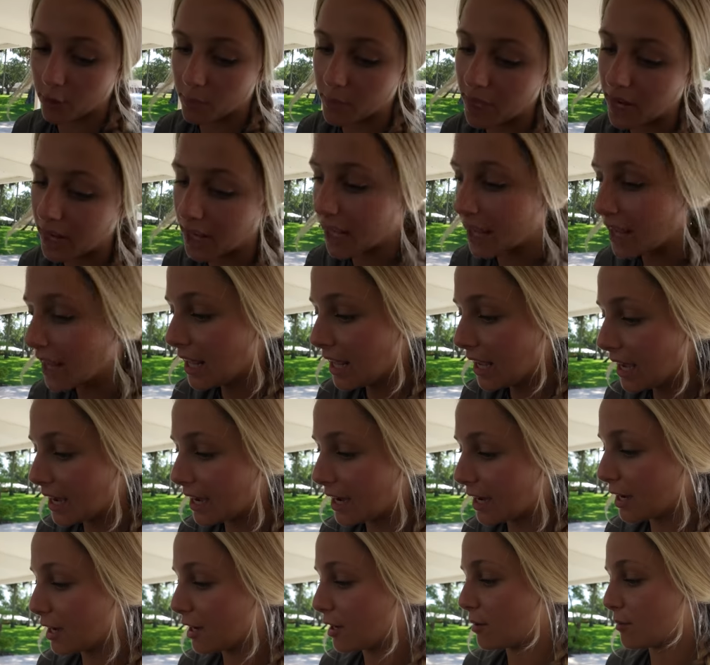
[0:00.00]
a minute.
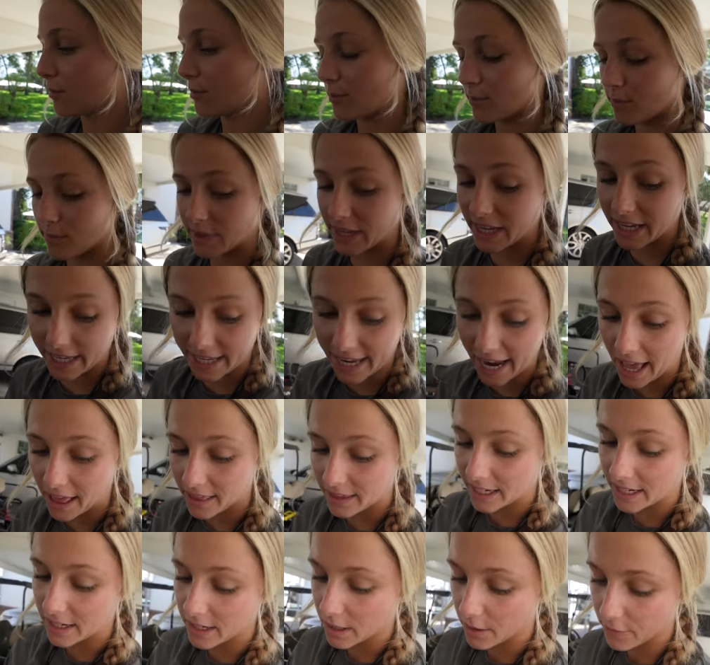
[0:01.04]
Um, me and
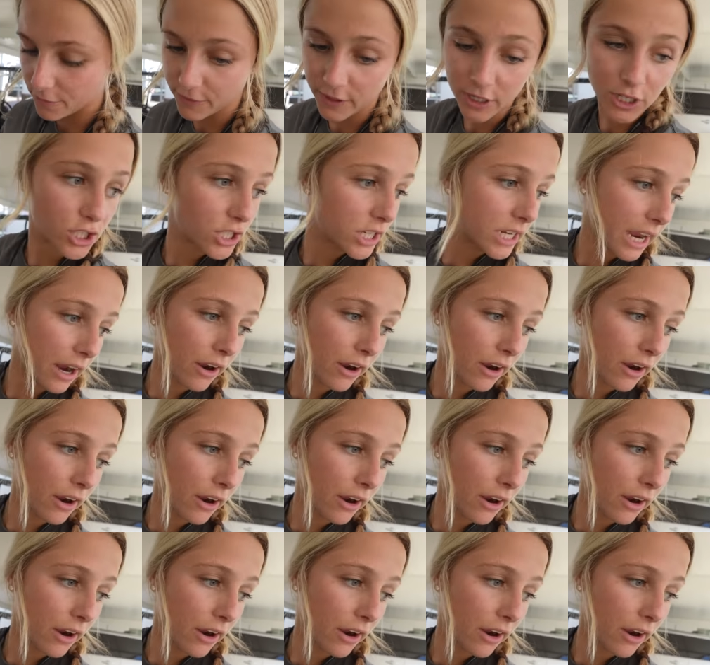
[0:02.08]
Kali ended up finishing